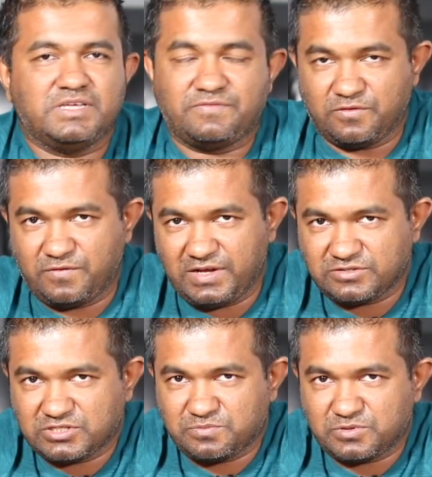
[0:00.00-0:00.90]
If you feel
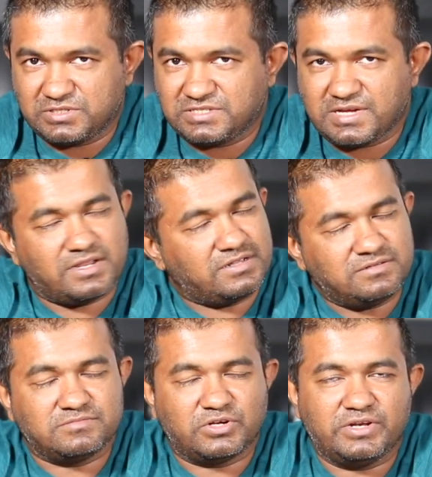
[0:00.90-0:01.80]
to support this channel,
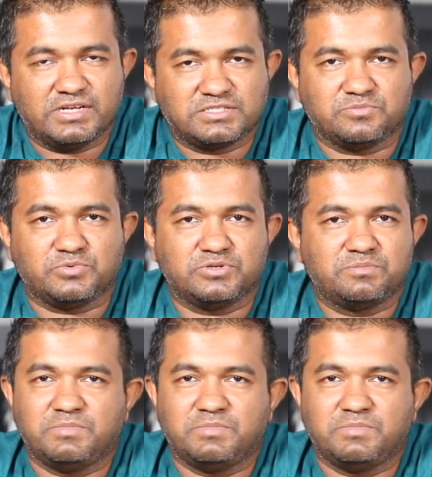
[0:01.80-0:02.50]
go ahead and support,